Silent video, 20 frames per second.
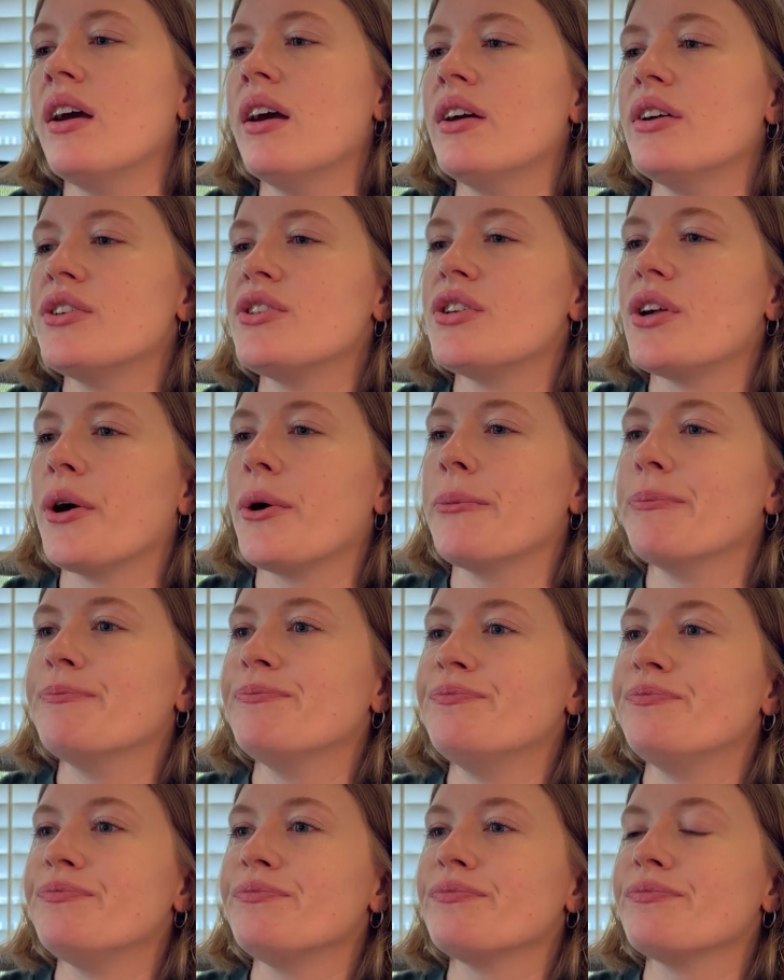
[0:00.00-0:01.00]
So
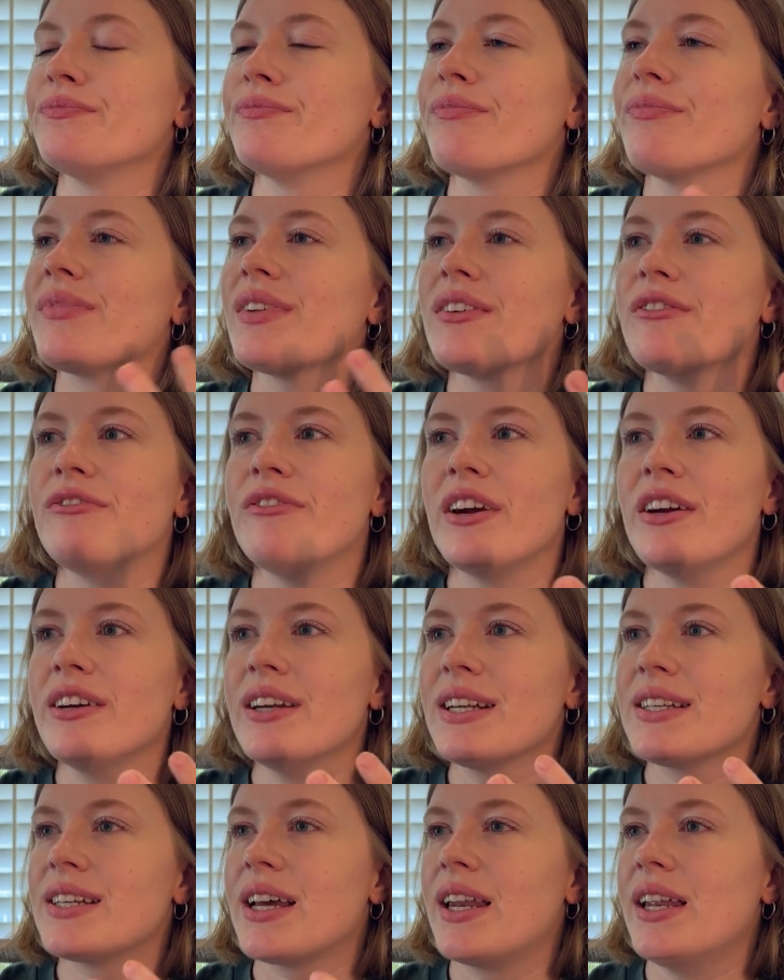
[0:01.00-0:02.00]
very
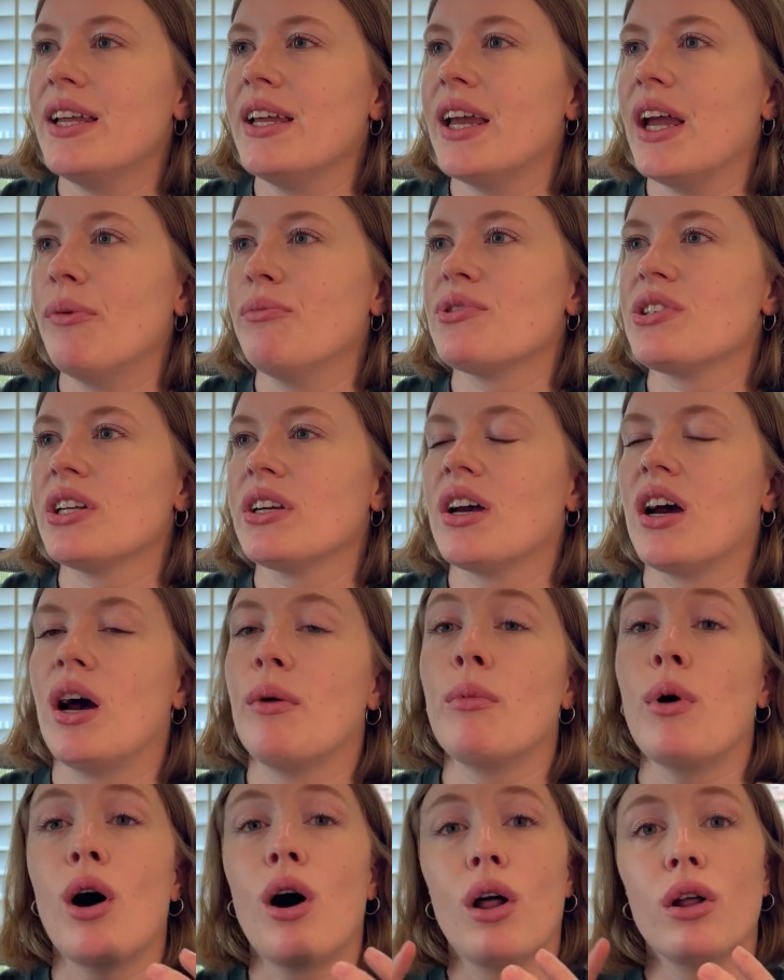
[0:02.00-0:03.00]
exciting games to
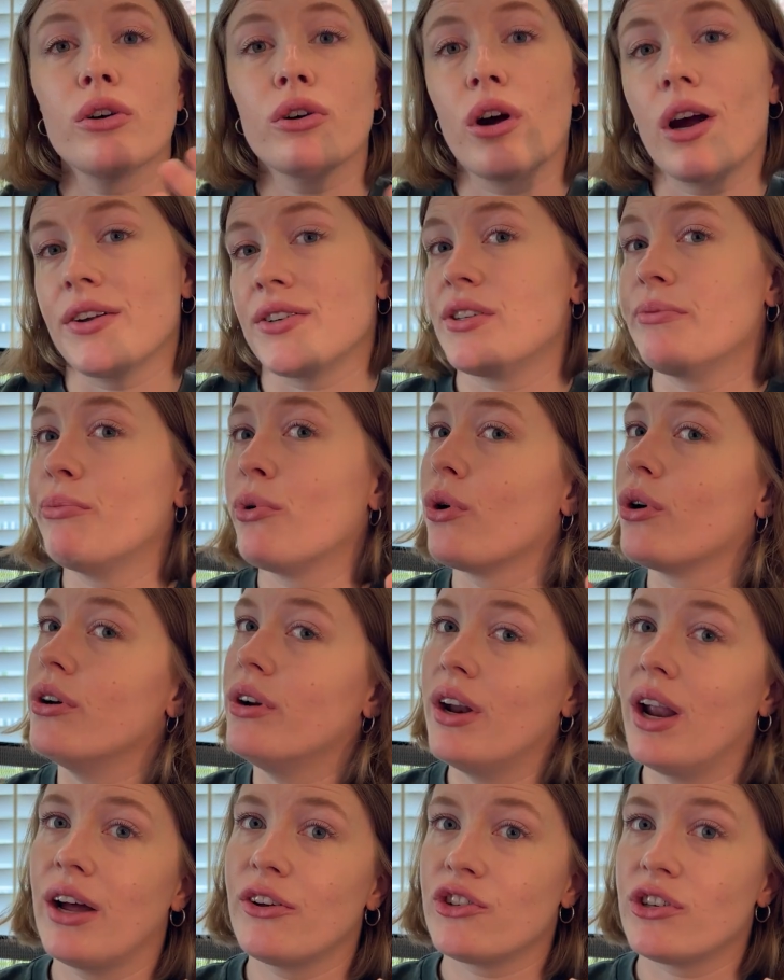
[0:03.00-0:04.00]
come all across the board,
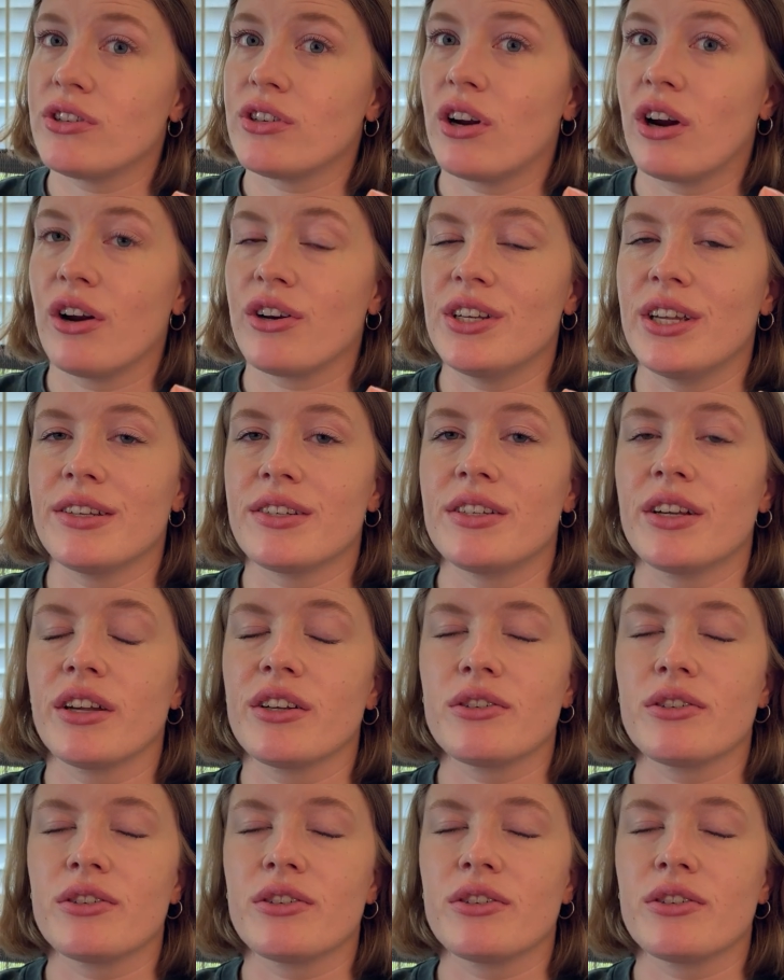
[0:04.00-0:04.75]
not just in artistic.